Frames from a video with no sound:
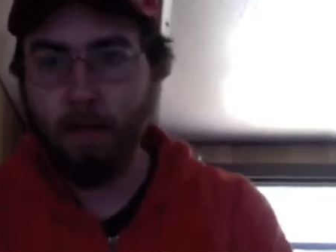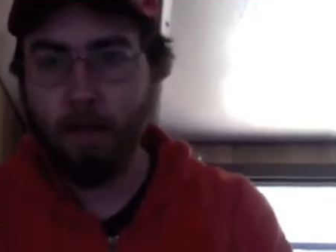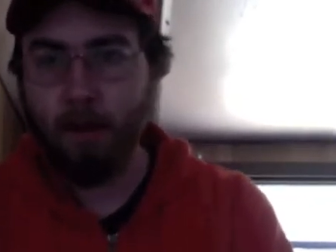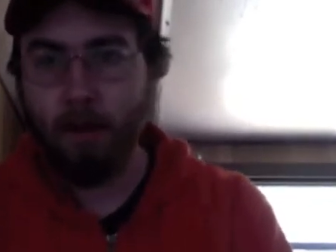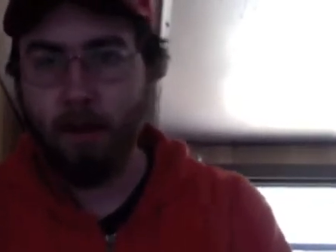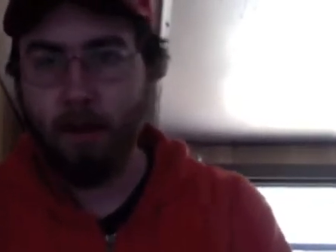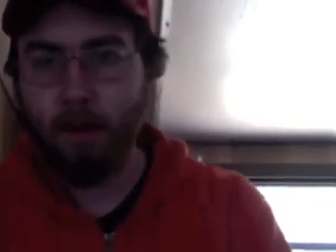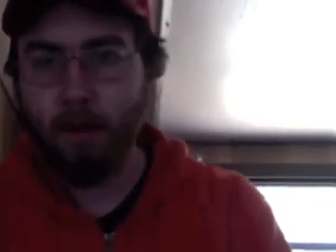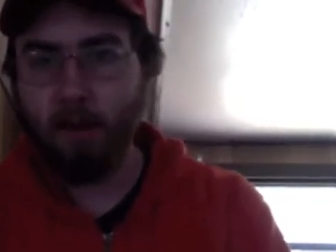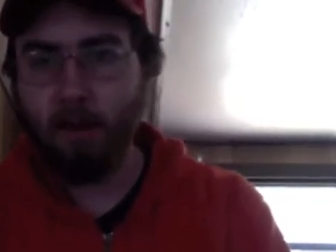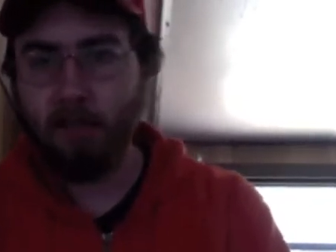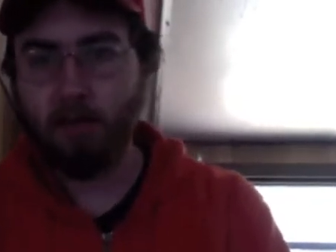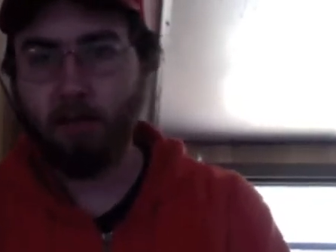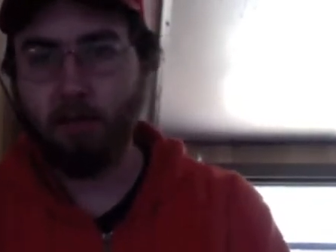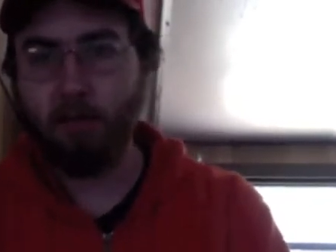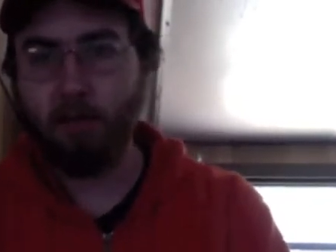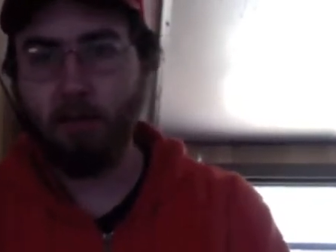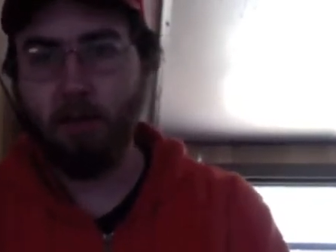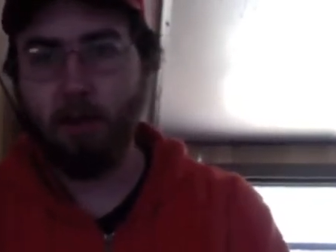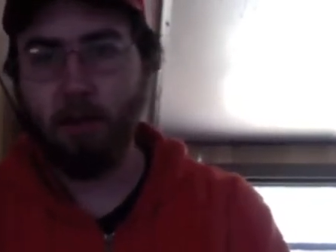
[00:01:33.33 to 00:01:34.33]
So one of many
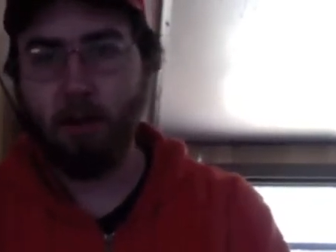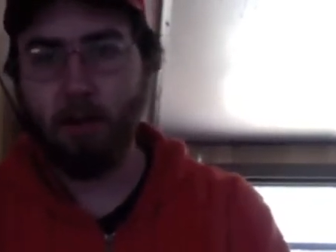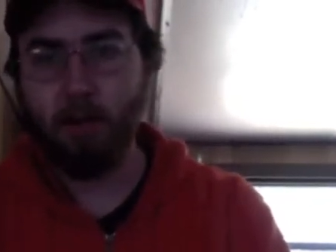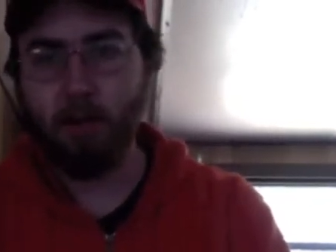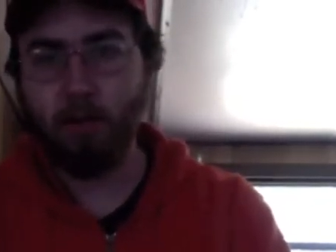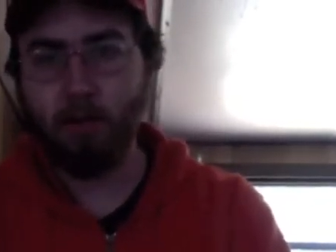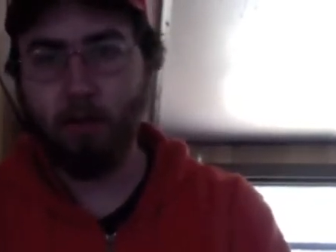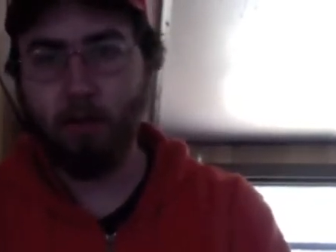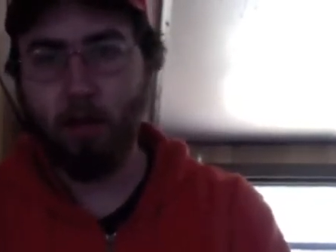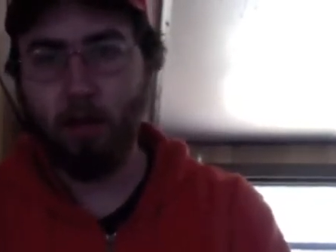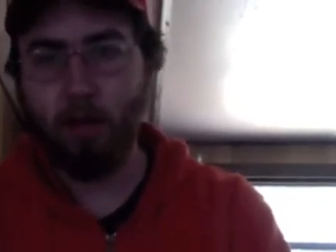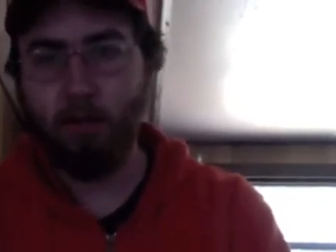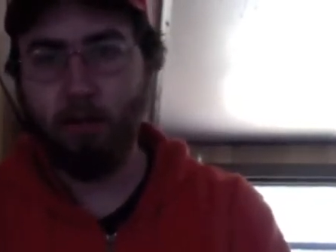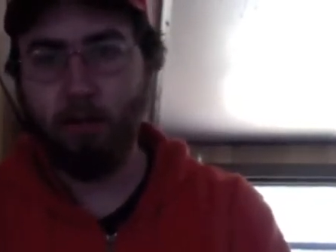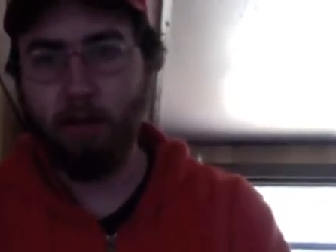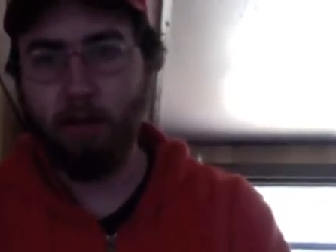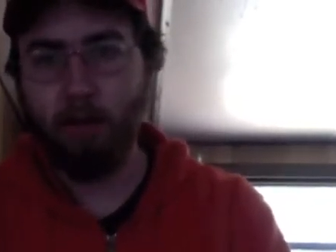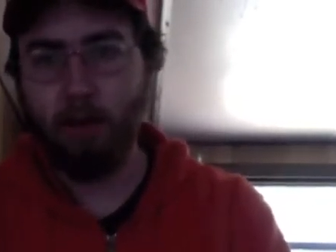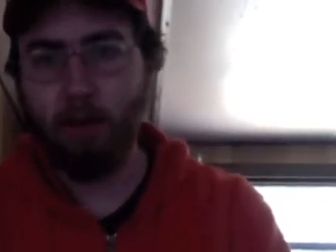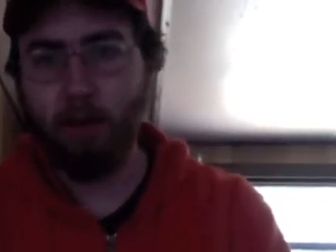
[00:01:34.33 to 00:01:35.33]
Pokemon who's good luck for
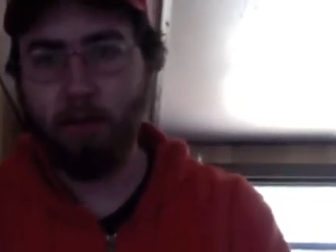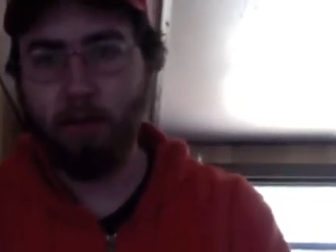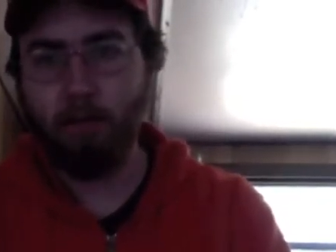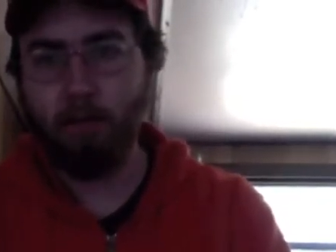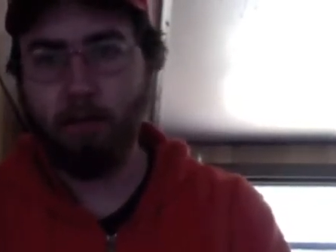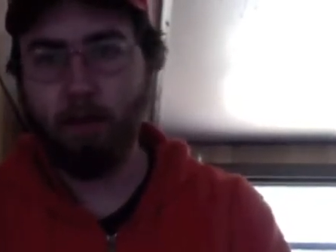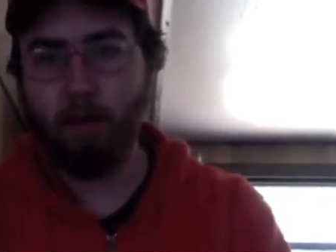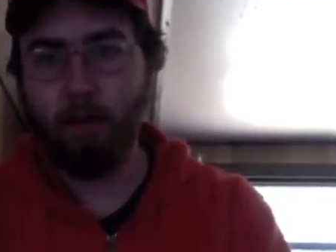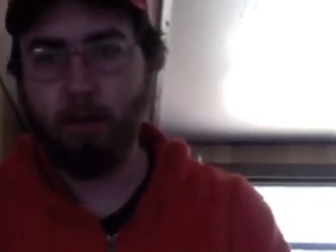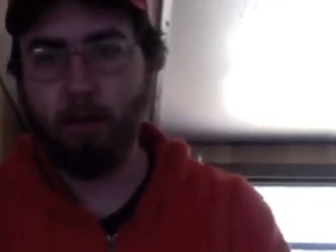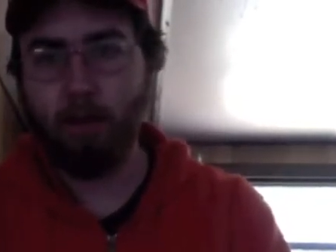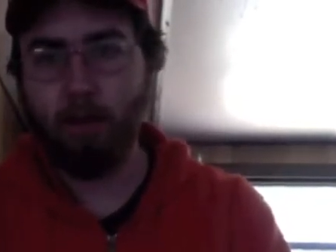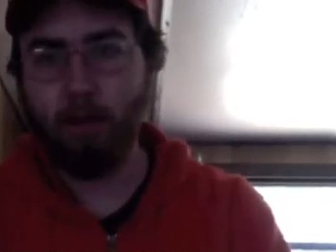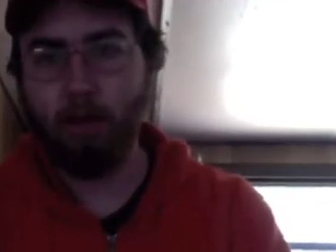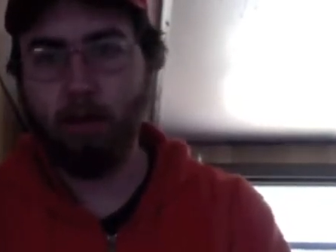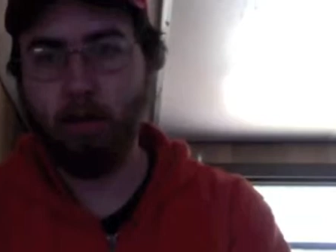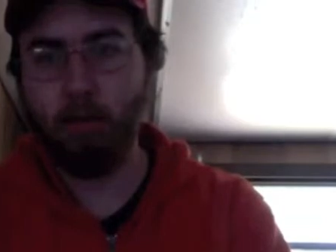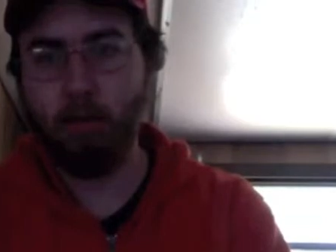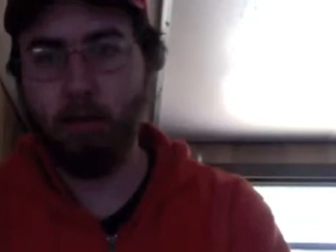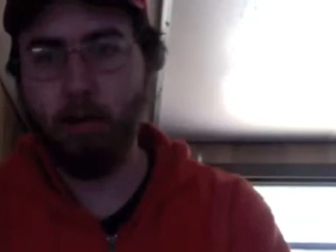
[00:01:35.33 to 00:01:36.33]
me, being born the year of the
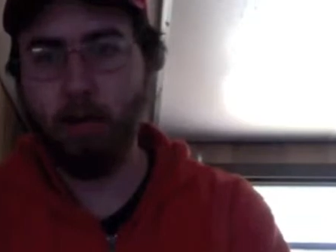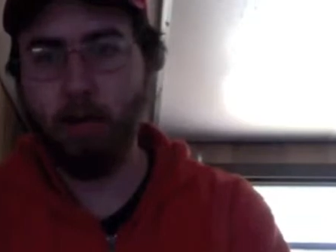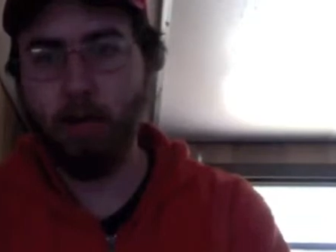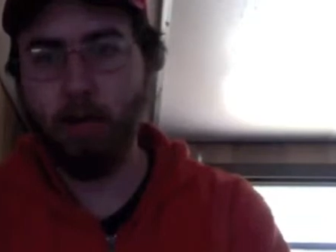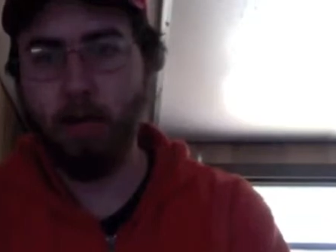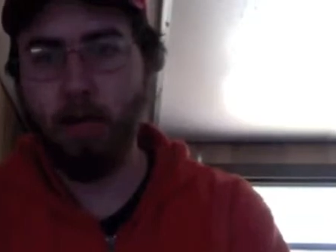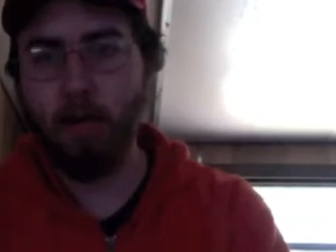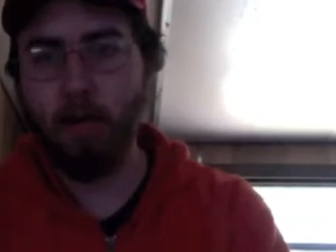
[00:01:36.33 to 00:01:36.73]
monkey,